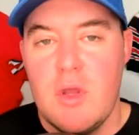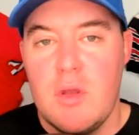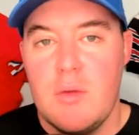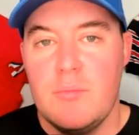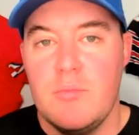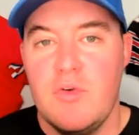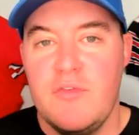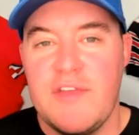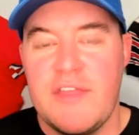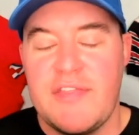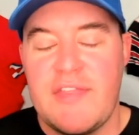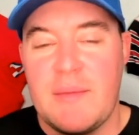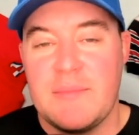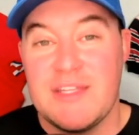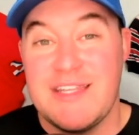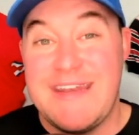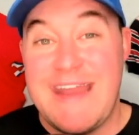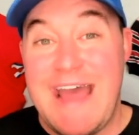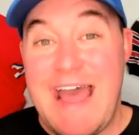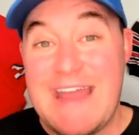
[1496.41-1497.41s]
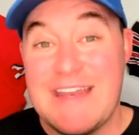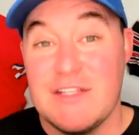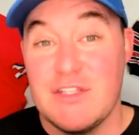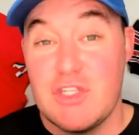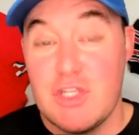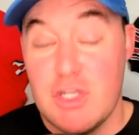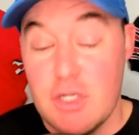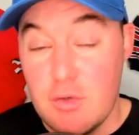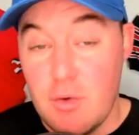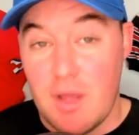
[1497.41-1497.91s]
moving them to nine and
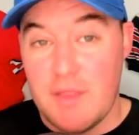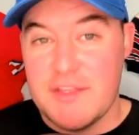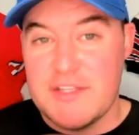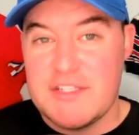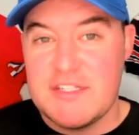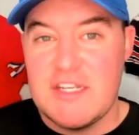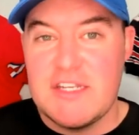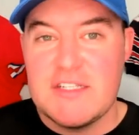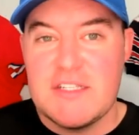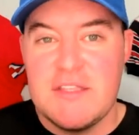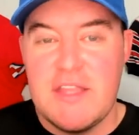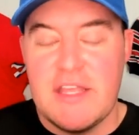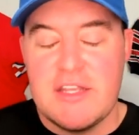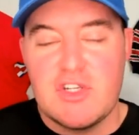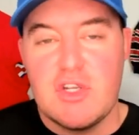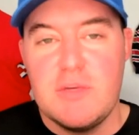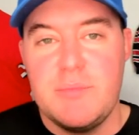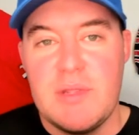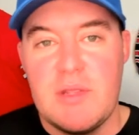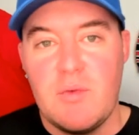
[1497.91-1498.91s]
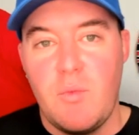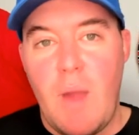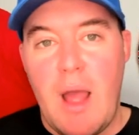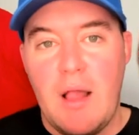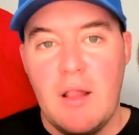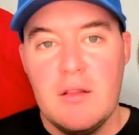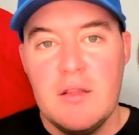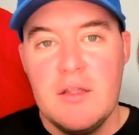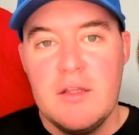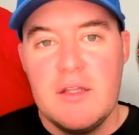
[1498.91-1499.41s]
two on the season. They should be
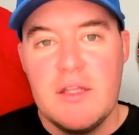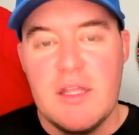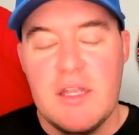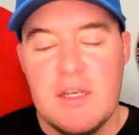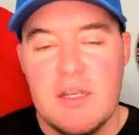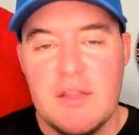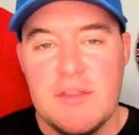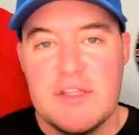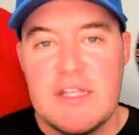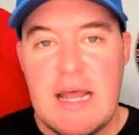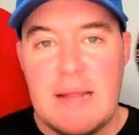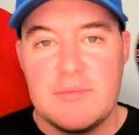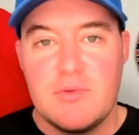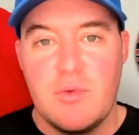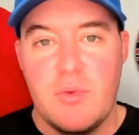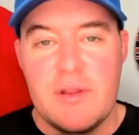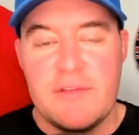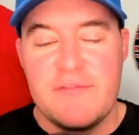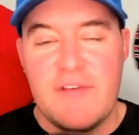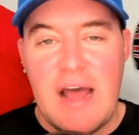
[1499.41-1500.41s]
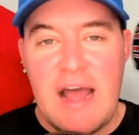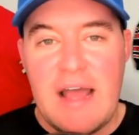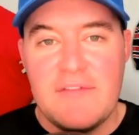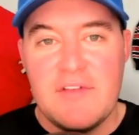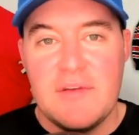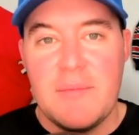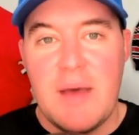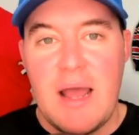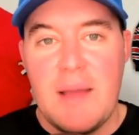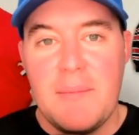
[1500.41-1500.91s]
well into the top twenty-five in
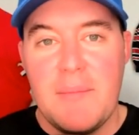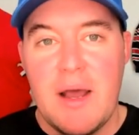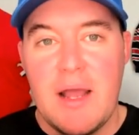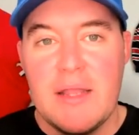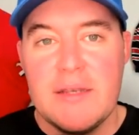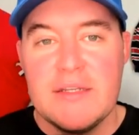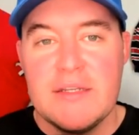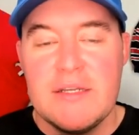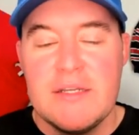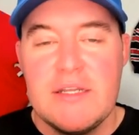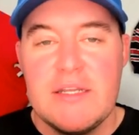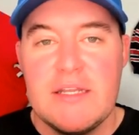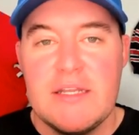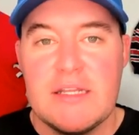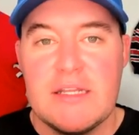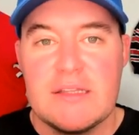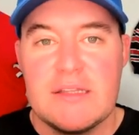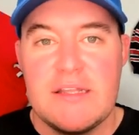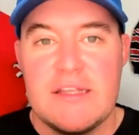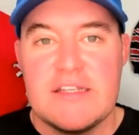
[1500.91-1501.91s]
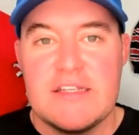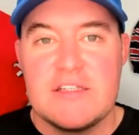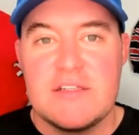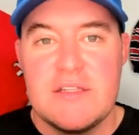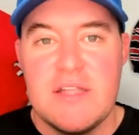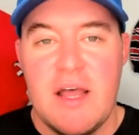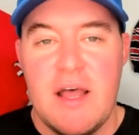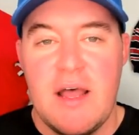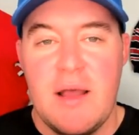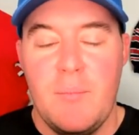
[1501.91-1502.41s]
my mind, at least
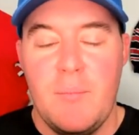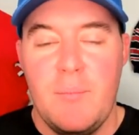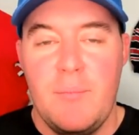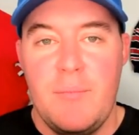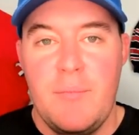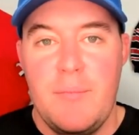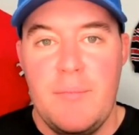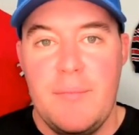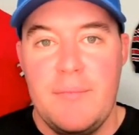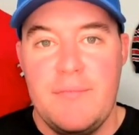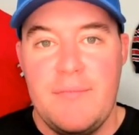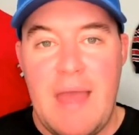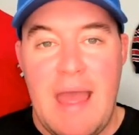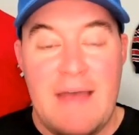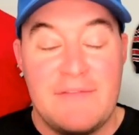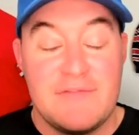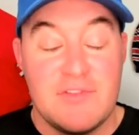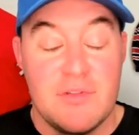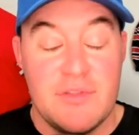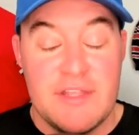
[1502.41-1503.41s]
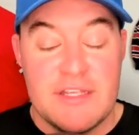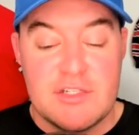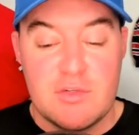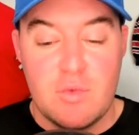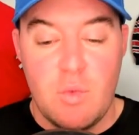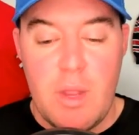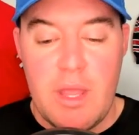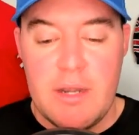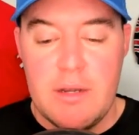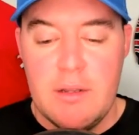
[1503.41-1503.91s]
um, after this
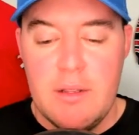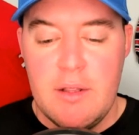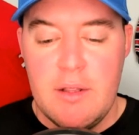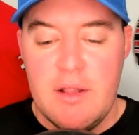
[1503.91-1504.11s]
win.